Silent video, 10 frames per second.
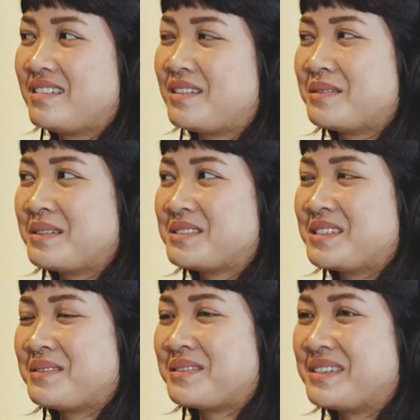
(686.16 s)
No, no,
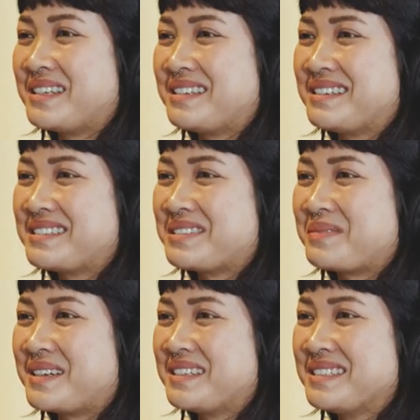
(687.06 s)
she's not really
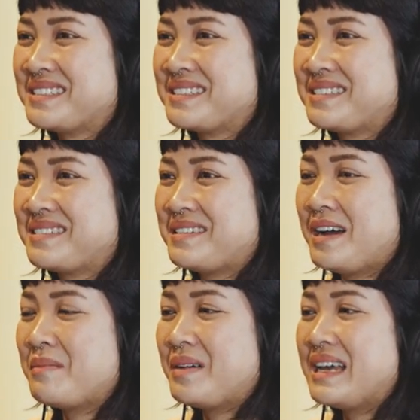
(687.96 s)
surprised.
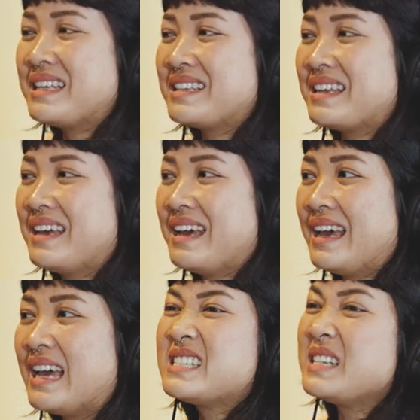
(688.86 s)
Yeah. It,
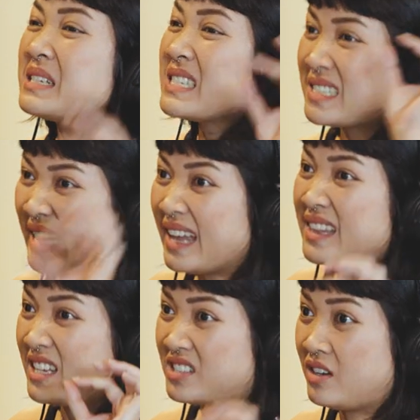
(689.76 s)
it's a little
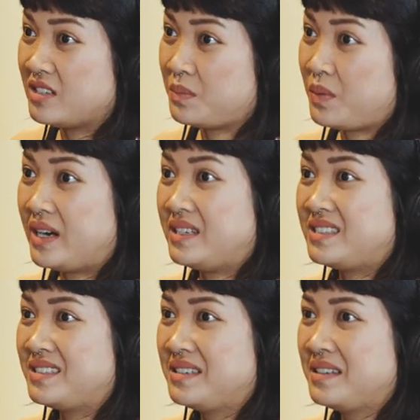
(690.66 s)
sad that it's not a
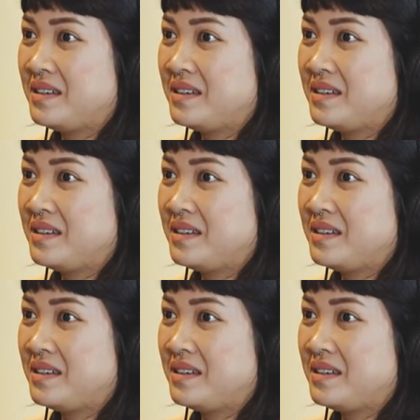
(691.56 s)
surprise.